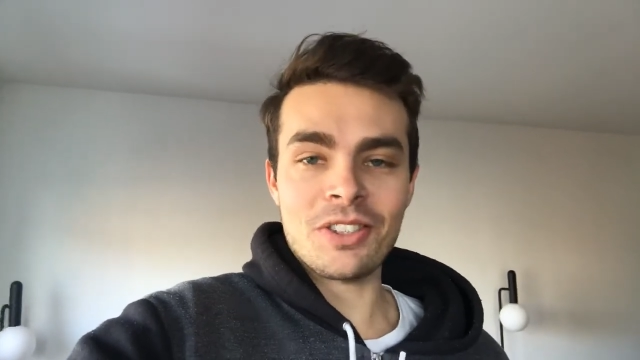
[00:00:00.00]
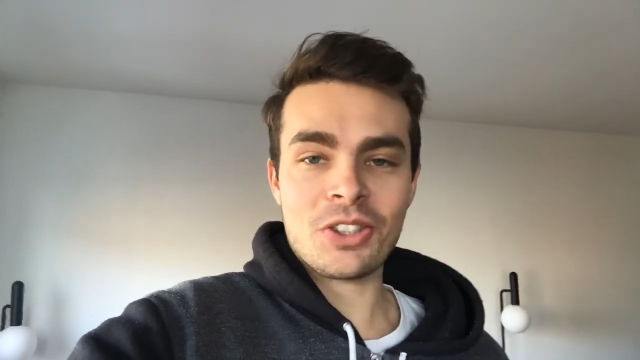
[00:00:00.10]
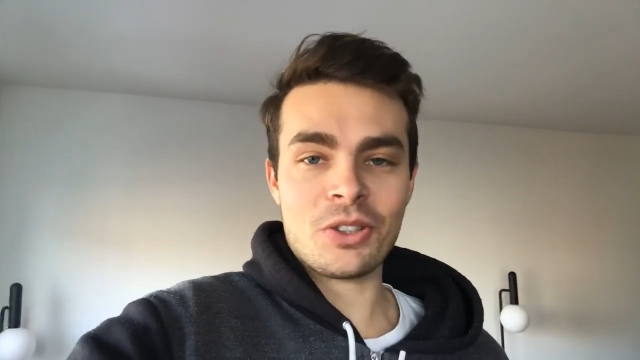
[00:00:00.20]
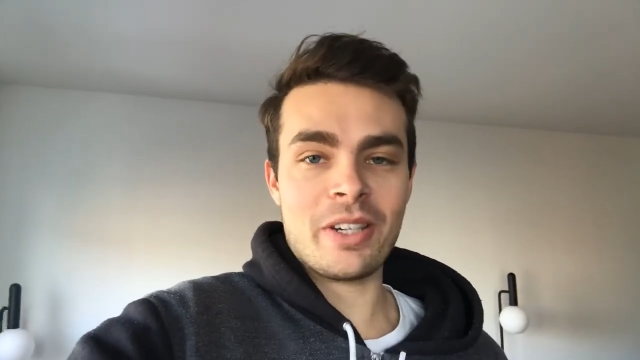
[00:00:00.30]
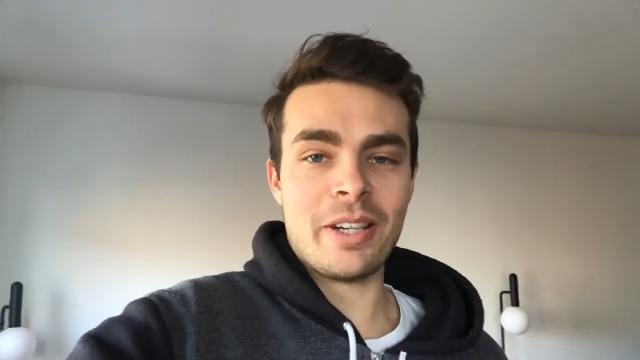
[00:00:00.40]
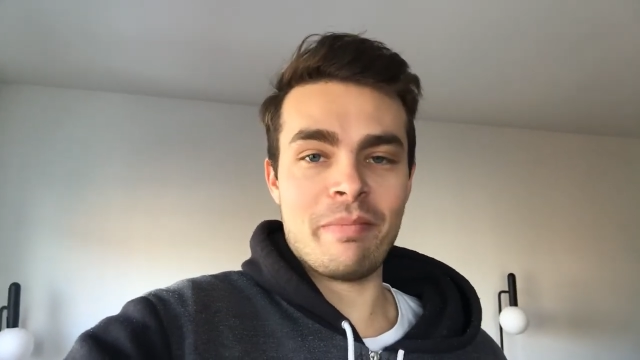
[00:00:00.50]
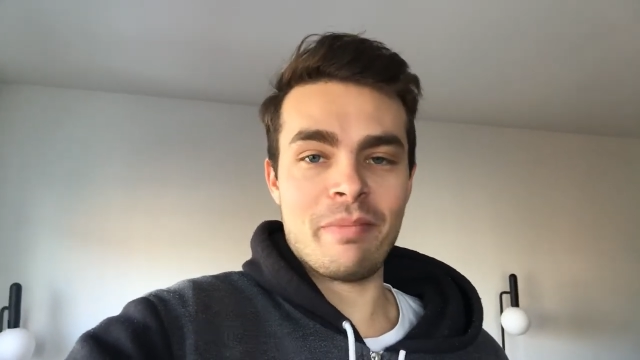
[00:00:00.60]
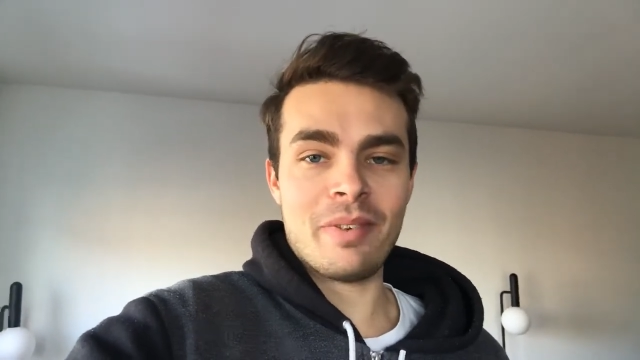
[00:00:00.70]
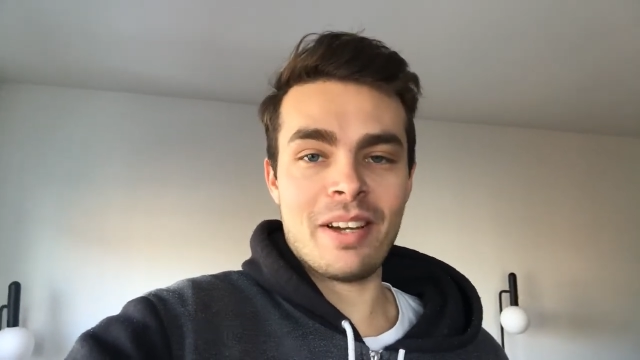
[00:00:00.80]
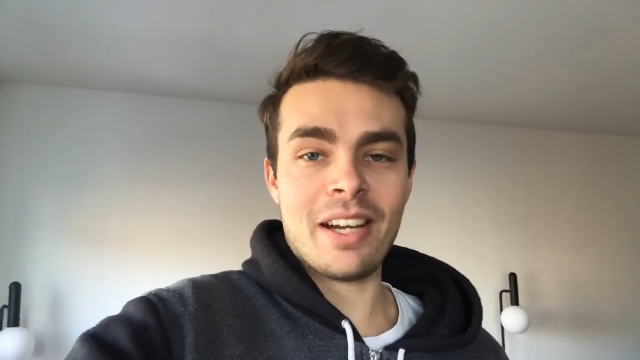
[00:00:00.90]
stream,
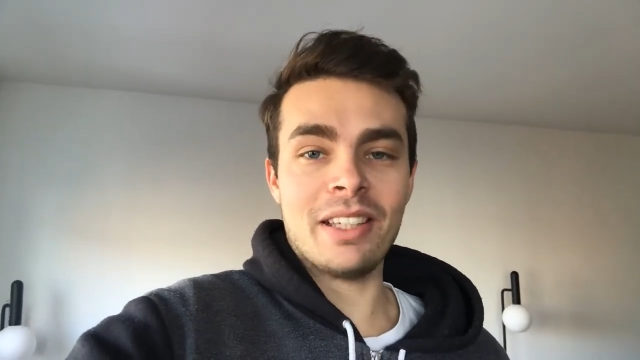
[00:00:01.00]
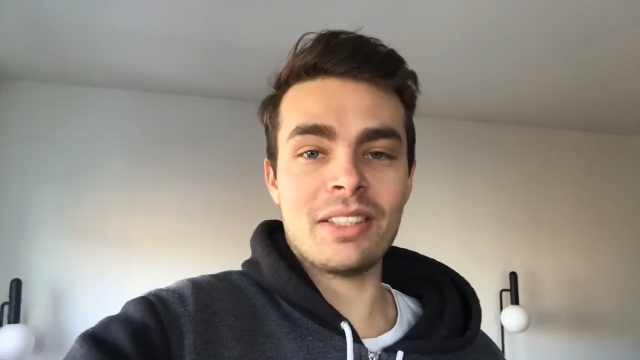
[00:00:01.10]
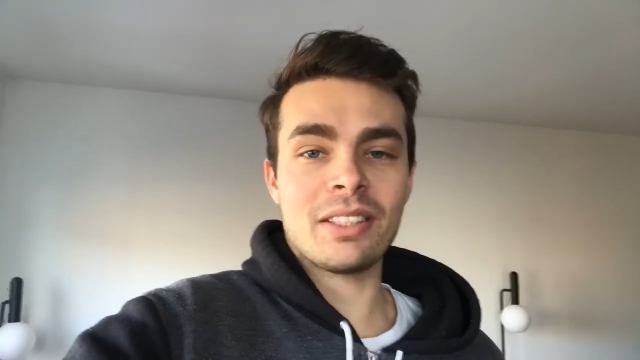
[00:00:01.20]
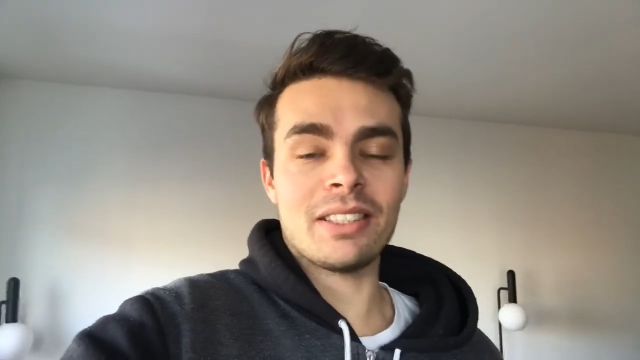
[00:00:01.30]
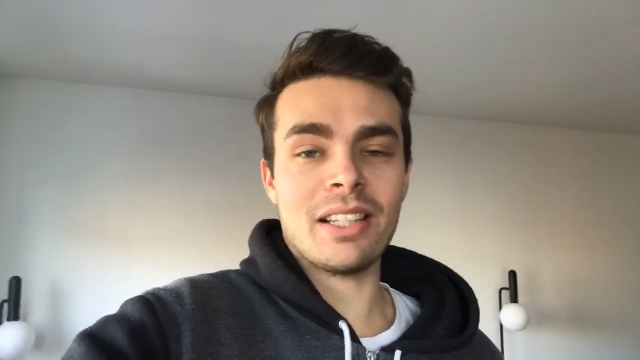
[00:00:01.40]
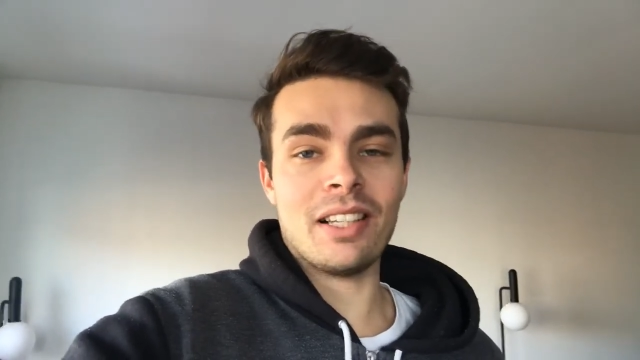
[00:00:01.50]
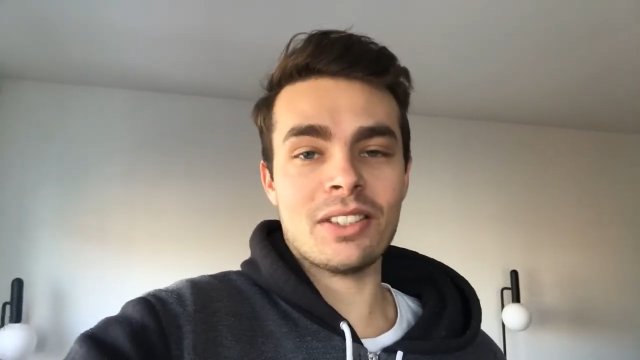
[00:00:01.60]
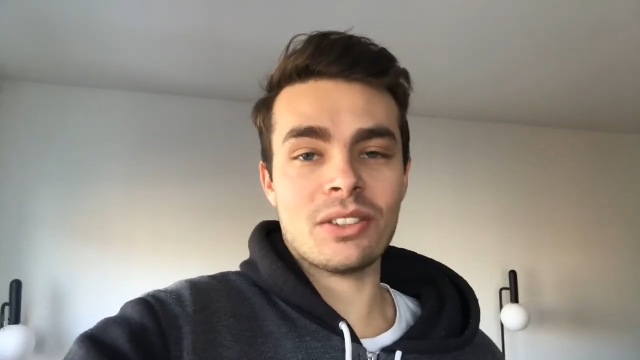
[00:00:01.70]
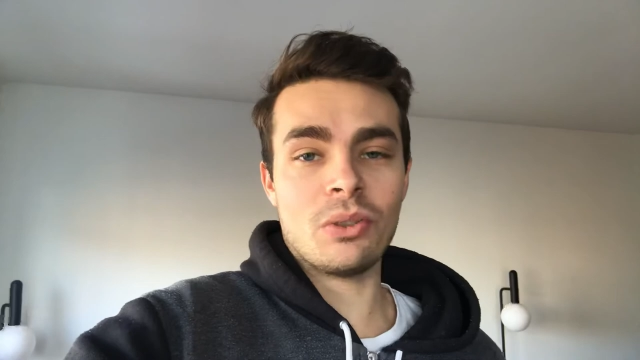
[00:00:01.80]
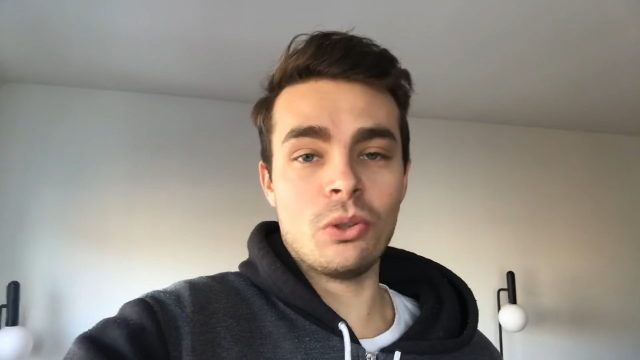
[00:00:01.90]
and he's going to tell
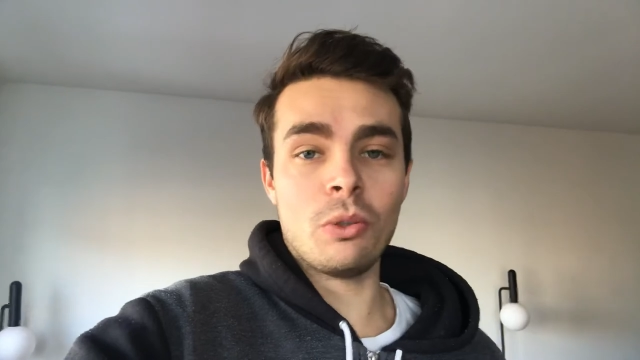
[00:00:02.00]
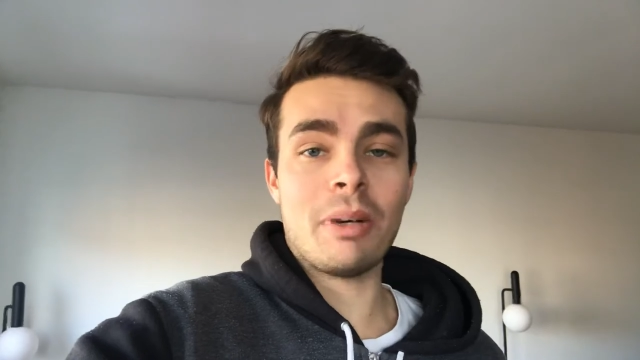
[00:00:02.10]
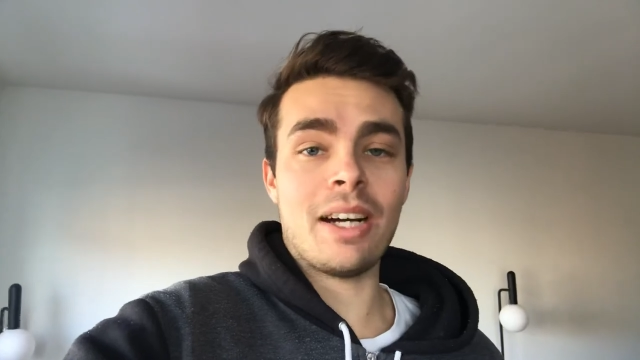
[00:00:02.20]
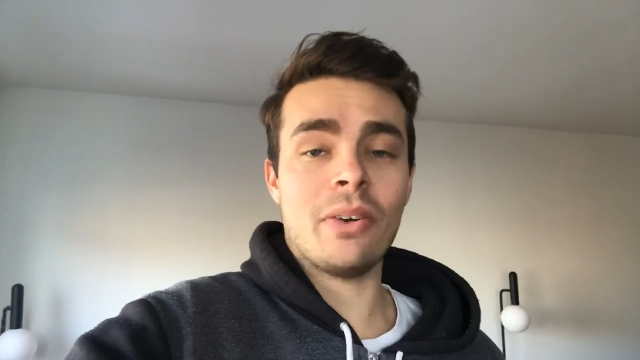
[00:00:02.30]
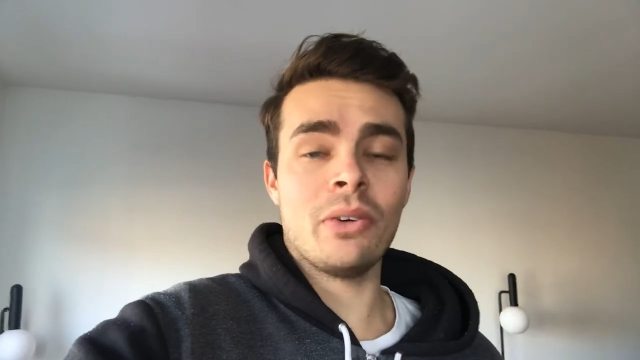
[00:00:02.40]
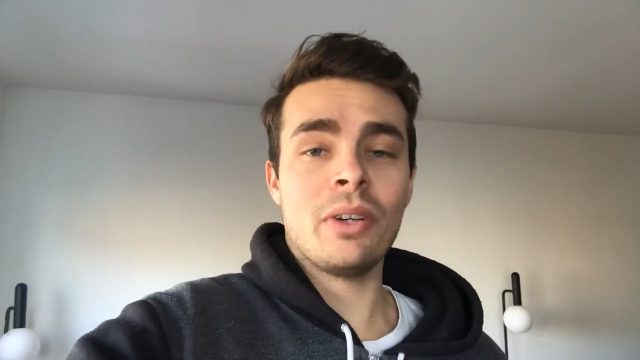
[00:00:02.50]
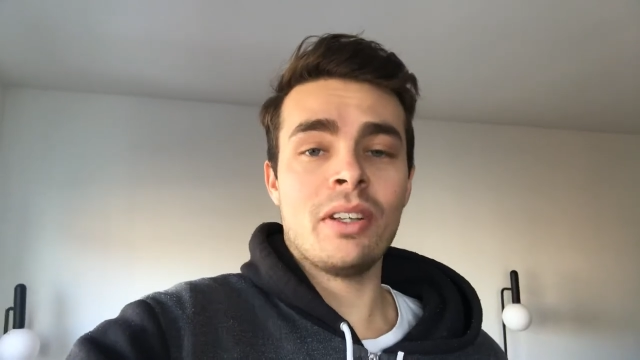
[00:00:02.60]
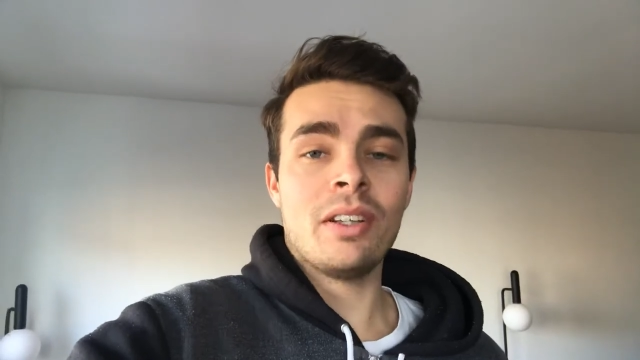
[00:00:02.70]
us all about